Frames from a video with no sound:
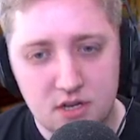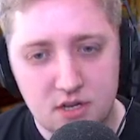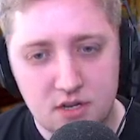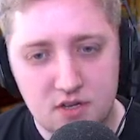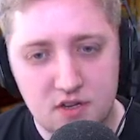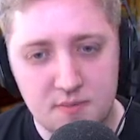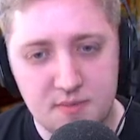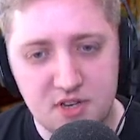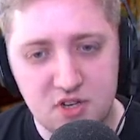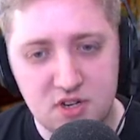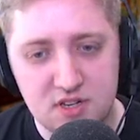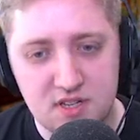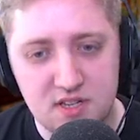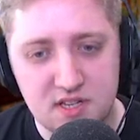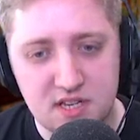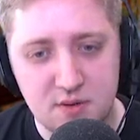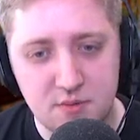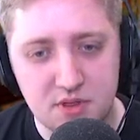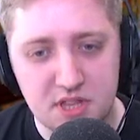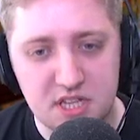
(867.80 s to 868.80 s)
So I'm interested to
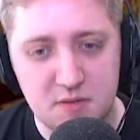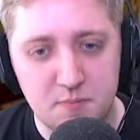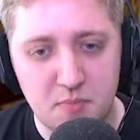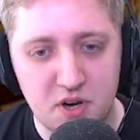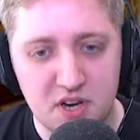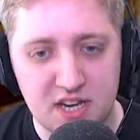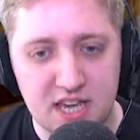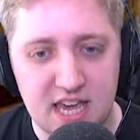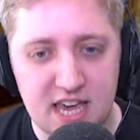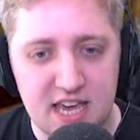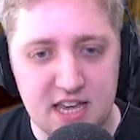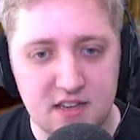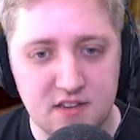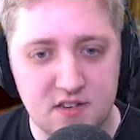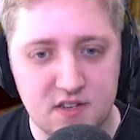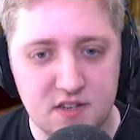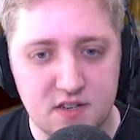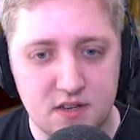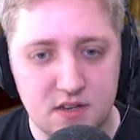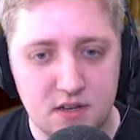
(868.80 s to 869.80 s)
see what this bug is.